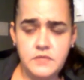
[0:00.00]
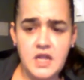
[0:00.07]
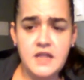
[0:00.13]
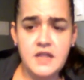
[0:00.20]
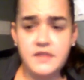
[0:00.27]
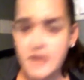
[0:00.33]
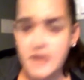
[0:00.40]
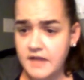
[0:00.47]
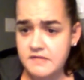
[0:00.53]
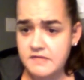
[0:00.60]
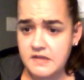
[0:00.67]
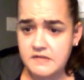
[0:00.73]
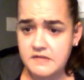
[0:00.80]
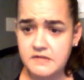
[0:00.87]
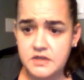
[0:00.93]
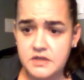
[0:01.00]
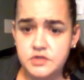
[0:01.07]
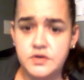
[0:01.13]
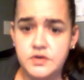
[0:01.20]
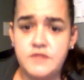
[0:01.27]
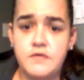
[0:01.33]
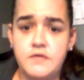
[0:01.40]
In the 19th
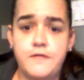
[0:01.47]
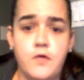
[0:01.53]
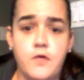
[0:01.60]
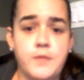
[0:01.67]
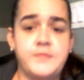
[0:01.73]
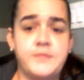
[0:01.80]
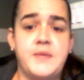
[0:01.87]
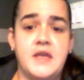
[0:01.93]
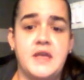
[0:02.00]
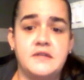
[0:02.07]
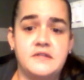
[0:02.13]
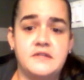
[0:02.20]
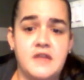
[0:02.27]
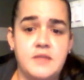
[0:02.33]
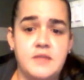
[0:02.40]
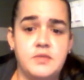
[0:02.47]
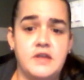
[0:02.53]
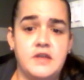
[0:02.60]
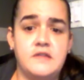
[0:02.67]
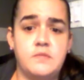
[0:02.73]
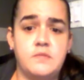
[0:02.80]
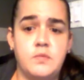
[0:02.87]
century, reforms began to take
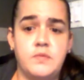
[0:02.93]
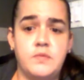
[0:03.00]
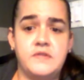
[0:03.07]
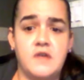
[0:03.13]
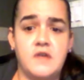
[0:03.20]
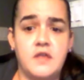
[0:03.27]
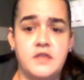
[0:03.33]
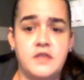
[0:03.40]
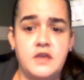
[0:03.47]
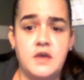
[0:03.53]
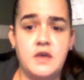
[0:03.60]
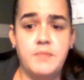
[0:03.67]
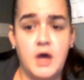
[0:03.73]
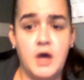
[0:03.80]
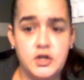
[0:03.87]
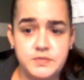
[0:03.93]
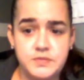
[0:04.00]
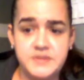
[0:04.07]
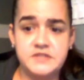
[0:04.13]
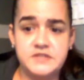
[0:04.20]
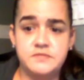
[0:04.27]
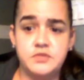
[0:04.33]
place when we saw the
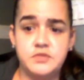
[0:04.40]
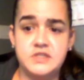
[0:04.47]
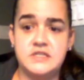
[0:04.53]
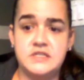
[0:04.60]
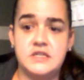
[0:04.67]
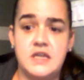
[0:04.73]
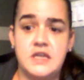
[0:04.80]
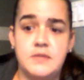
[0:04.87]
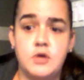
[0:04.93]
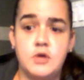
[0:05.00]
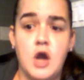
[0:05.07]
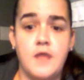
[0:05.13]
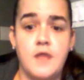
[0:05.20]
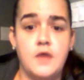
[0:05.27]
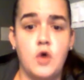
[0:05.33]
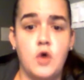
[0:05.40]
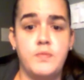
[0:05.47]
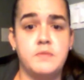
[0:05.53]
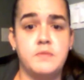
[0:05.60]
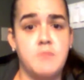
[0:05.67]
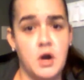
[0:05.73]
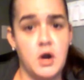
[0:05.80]
abolishment of prison labor on the
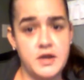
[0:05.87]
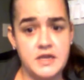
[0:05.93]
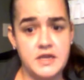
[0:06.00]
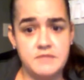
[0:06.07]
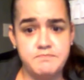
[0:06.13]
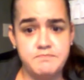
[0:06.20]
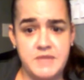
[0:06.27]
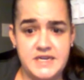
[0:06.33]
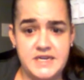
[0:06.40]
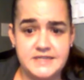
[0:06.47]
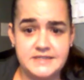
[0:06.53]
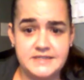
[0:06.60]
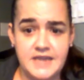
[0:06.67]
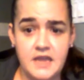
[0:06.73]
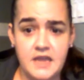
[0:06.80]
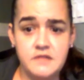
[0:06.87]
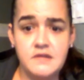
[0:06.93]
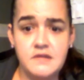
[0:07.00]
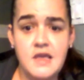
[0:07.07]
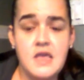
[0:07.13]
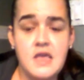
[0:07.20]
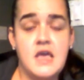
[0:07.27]
open market in many states,
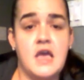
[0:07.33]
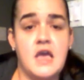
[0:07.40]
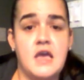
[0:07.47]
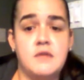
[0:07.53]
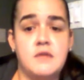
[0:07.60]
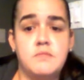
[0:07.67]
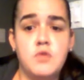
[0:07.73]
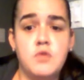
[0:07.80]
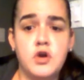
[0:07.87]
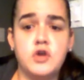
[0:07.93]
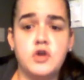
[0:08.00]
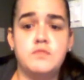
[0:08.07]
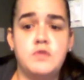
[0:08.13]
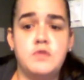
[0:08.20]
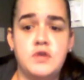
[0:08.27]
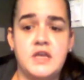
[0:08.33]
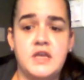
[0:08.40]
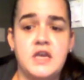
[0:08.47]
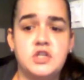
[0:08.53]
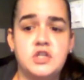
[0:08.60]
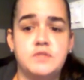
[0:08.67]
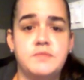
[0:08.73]
and more
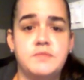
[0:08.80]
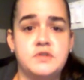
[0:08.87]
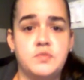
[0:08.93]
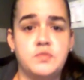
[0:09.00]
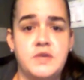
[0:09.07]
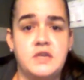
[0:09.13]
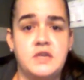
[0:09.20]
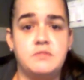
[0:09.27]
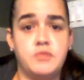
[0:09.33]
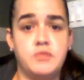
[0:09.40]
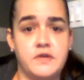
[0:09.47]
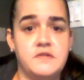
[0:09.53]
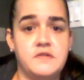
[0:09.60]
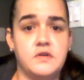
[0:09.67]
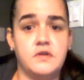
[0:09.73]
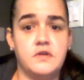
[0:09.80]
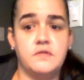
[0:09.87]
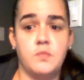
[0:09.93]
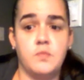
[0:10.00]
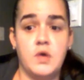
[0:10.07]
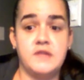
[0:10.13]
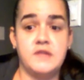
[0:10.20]
communication between
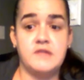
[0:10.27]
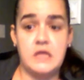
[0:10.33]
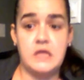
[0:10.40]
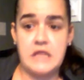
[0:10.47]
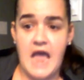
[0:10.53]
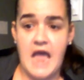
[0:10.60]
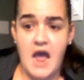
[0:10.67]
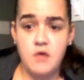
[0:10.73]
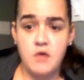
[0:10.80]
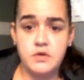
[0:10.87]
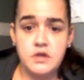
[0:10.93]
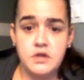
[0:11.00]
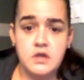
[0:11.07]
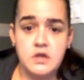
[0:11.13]
prisoners was allowed.